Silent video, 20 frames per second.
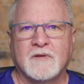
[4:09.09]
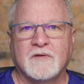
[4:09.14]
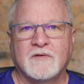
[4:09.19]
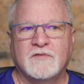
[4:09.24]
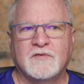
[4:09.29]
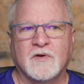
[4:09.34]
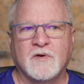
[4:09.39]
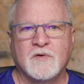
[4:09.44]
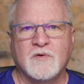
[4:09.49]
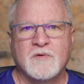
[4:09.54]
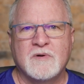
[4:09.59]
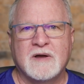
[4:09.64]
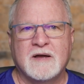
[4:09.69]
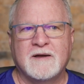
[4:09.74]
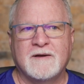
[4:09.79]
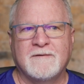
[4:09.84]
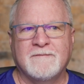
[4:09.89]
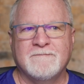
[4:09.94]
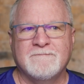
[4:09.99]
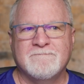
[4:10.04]
So
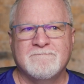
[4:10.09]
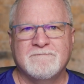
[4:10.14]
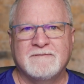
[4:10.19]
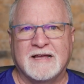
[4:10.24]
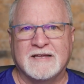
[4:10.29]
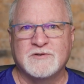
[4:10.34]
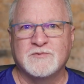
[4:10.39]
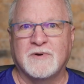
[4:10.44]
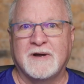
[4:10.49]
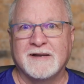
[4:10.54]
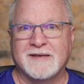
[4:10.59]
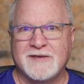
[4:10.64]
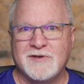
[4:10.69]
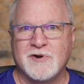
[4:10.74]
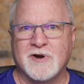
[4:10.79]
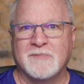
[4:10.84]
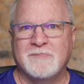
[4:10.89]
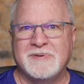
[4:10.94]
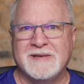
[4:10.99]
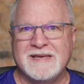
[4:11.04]
um, that's why
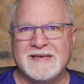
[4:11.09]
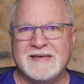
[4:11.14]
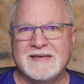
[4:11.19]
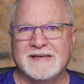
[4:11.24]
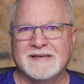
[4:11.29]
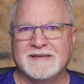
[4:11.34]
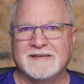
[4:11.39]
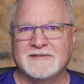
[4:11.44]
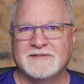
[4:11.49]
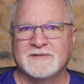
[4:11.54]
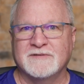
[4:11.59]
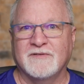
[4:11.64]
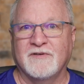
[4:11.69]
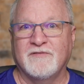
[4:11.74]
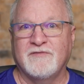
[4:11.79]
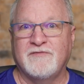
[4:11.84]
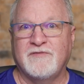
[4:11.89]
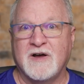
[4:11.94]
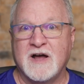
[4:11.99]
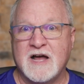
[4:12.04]
QRP is
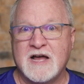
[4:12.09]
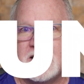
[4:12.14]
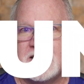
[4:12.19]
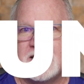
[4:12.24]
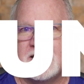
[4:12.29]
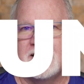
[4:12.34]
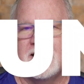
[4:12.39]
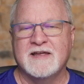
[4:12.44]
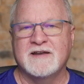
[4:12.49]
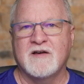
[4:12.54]
fun